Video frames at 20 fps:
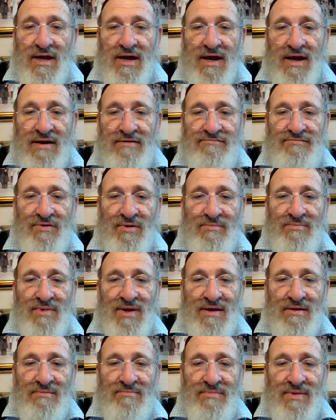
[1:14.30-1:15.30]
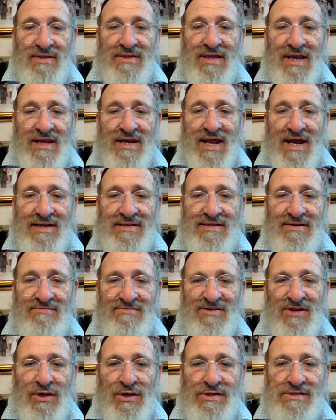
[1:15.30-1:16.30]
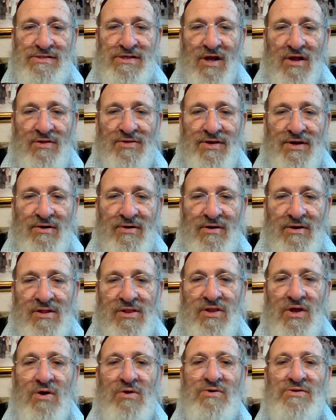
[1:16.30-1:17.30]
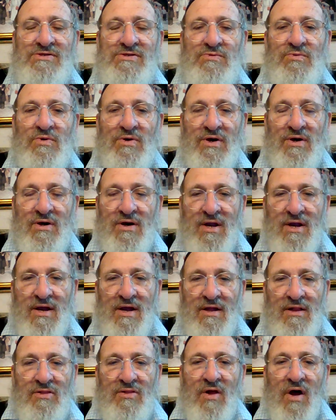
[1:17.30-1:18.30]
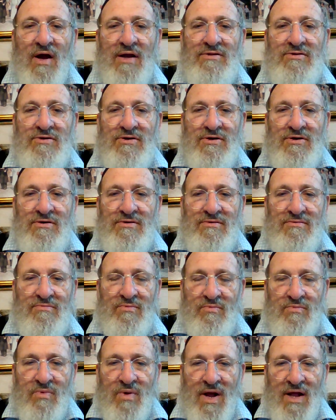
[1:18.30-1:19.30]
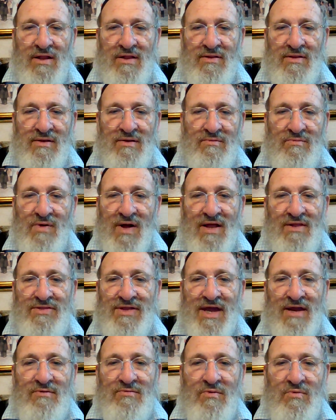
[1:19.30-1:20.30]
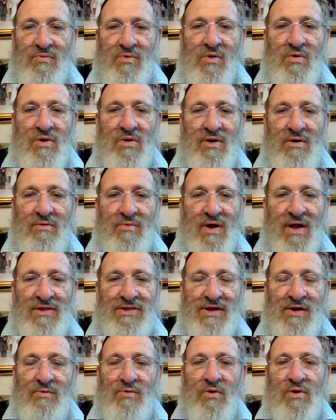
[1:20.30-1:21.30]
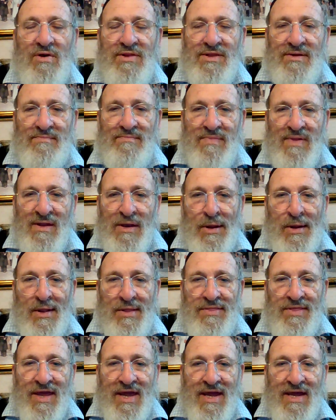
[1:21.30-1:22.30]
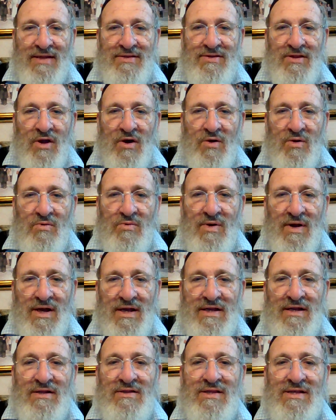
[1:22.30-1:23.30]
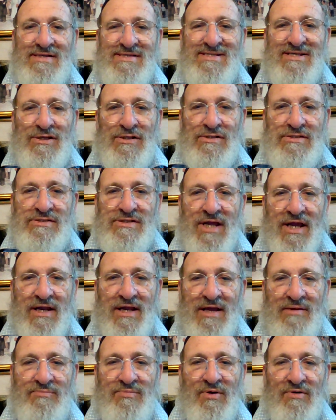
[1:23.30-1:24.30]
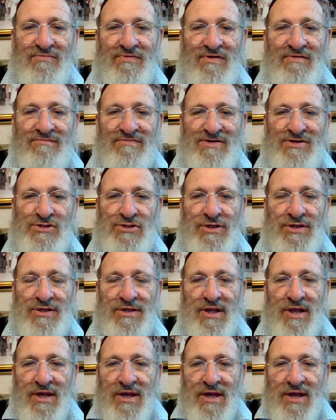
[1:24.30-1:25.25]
and from mundane activities. All their clothes were laundered while they wore them. They had no illnesses. They had perfect vision,